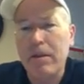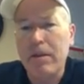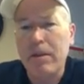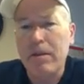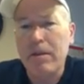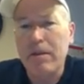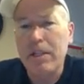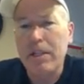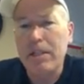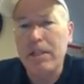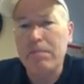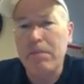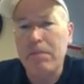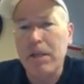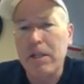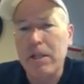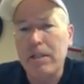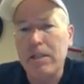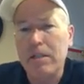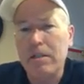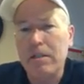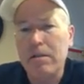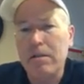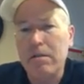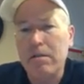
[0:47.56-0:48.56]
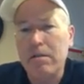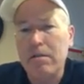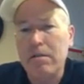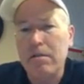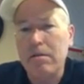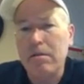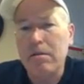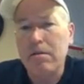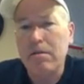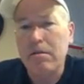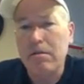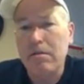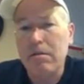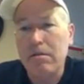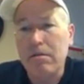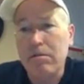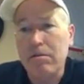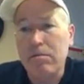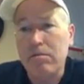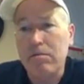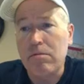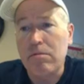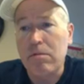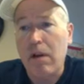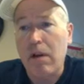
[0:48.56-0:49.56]
This means,
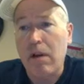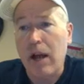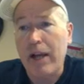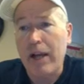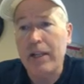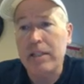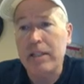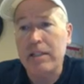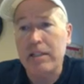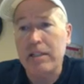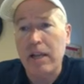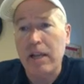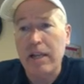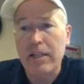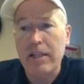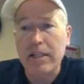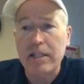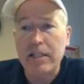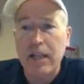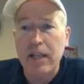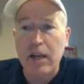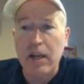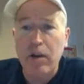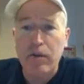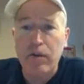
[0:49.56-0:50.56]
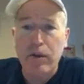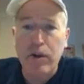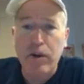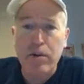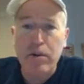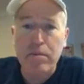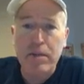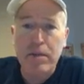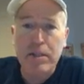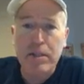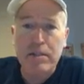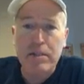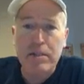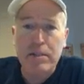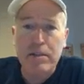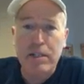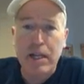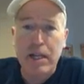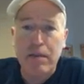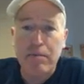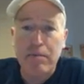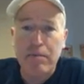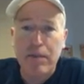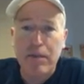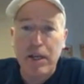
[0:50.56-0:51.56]
I could slide this guy over here. It means the
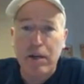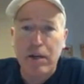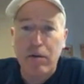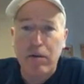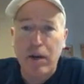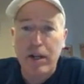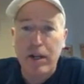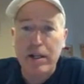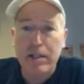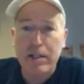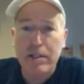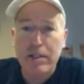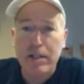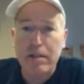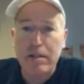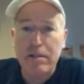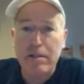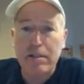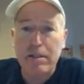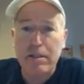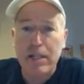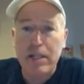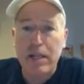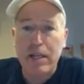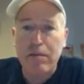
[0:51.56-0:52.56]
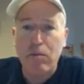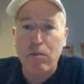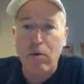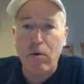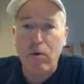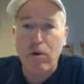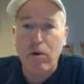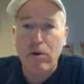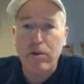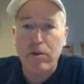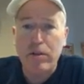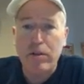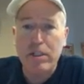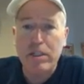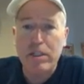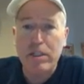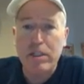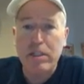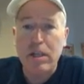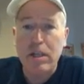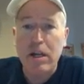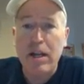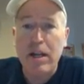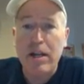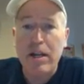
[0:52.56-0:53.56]
same thing, right? It's in the same order. This
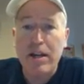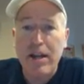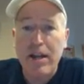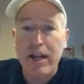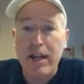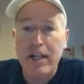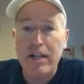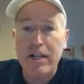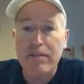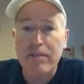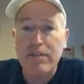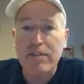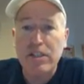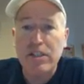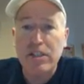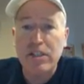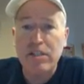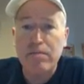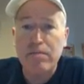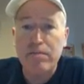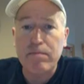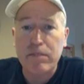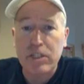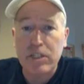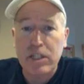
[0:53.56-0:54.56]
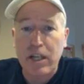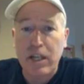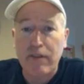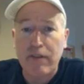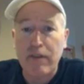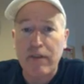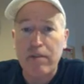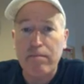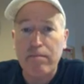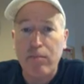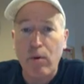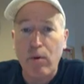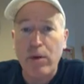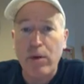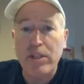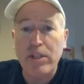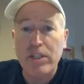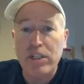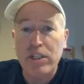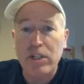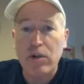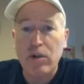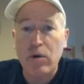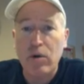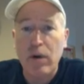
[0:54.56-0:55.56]
is negative
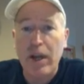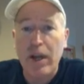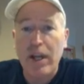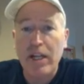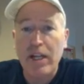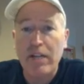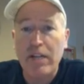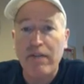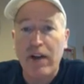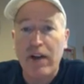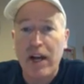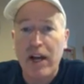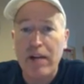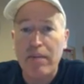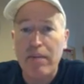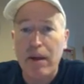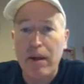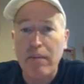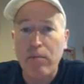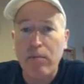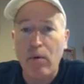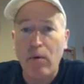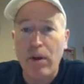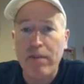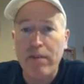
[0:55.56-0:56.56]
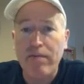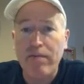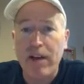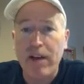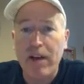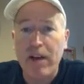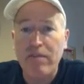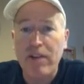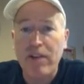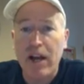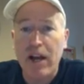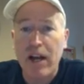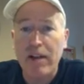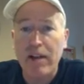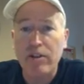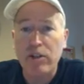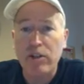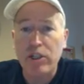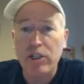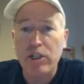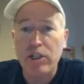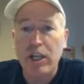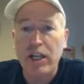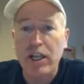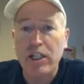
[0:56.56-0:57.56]
7.08 divided by 0.59,
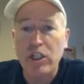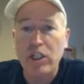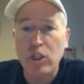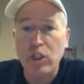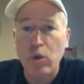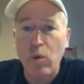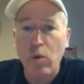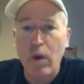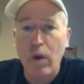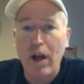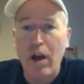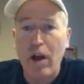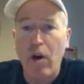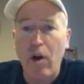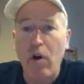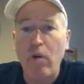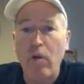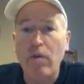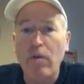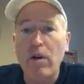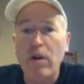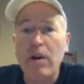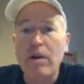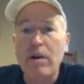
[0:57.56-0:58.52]
just like 12